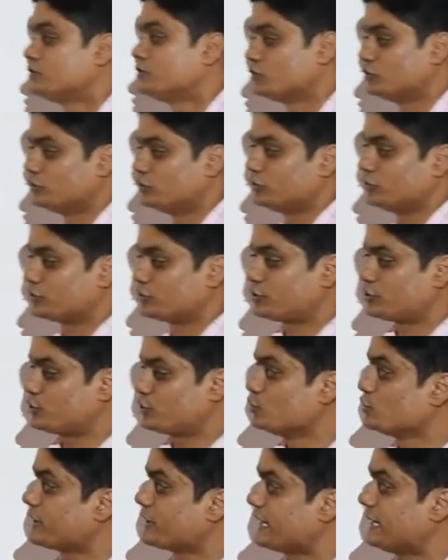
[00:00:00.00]
So
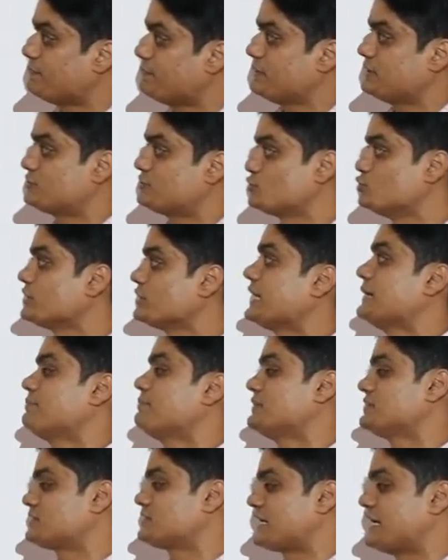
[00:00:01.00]
2k plus 2k
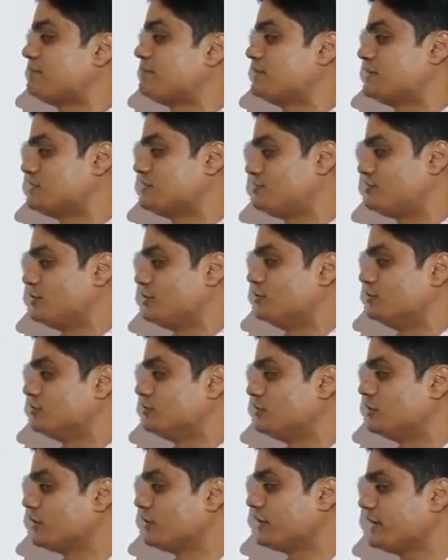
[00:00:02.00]
plus k plus 0,
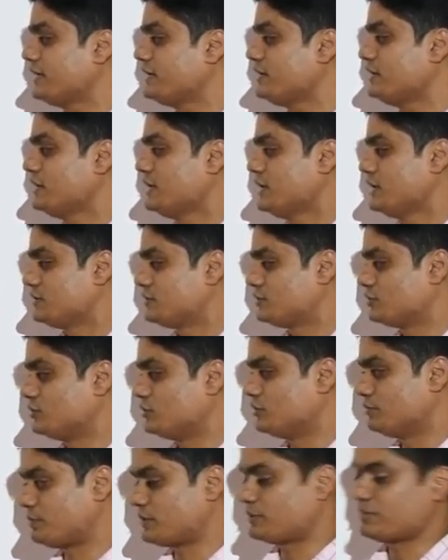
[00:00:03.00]
okay? So
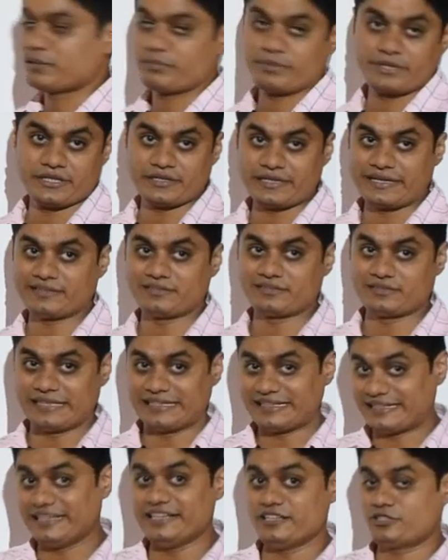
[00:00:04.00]
probability x
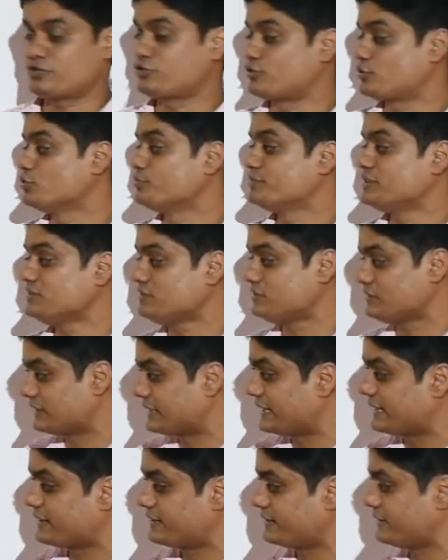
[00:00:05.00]
at least 2 means
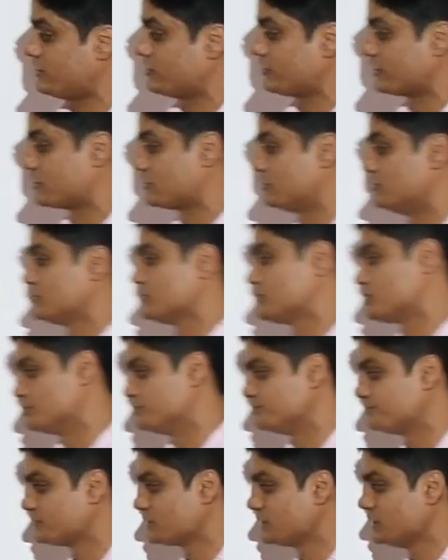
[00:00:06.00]
greater than or equal to
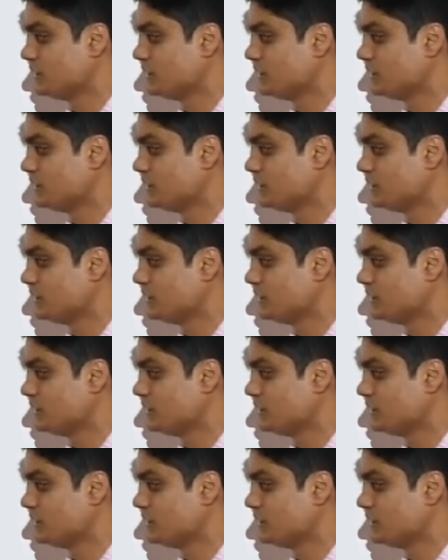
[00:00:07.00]
2.